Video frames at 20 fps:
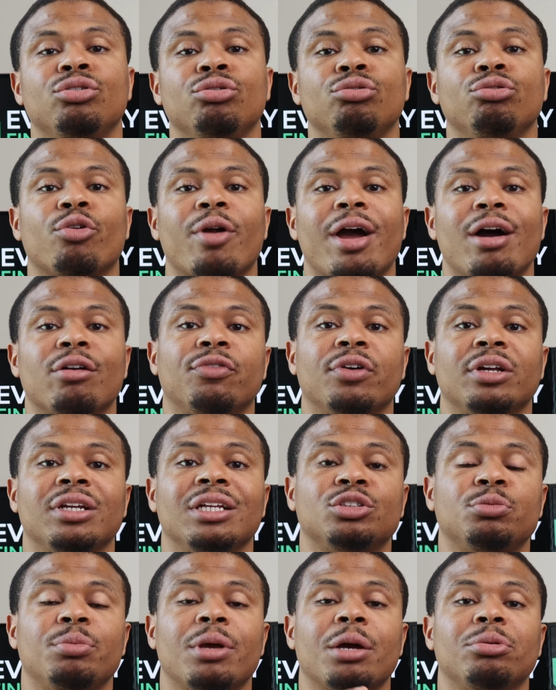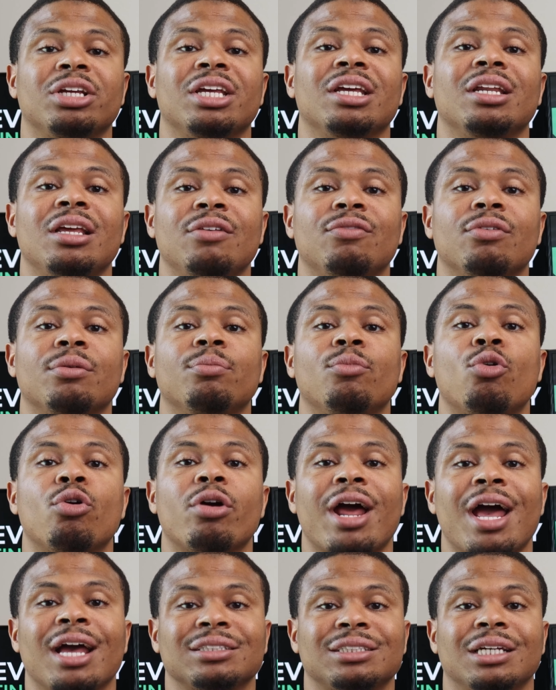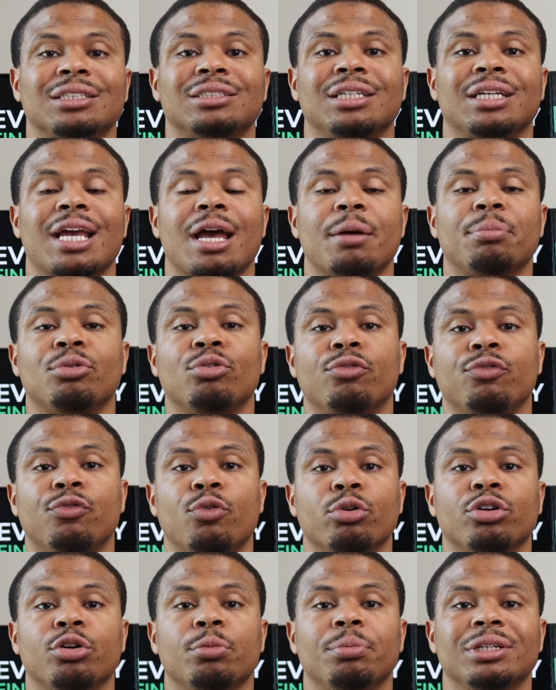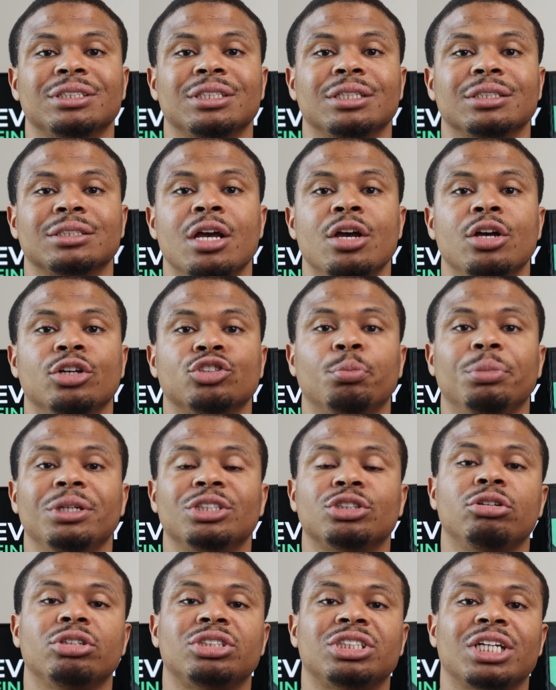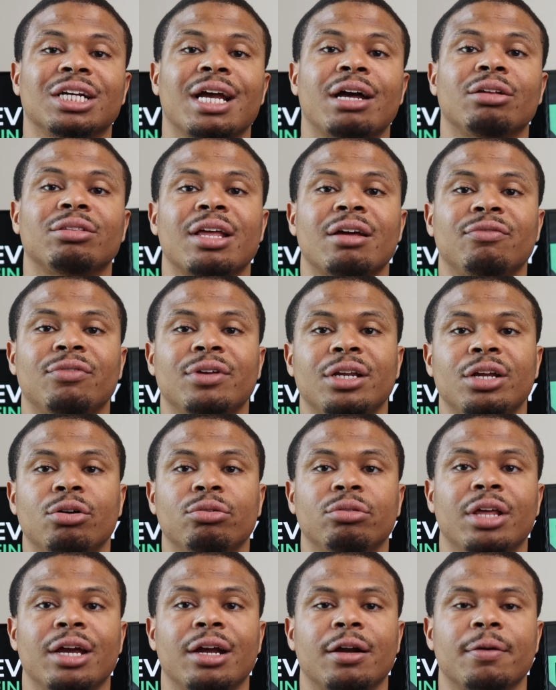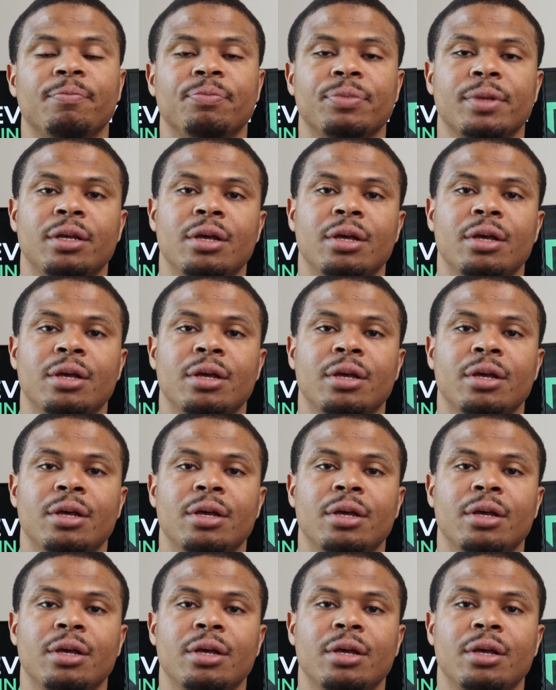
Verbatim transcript: do crowdfunding to be able to get even more access to capital for your business. So be sure you check out that video there.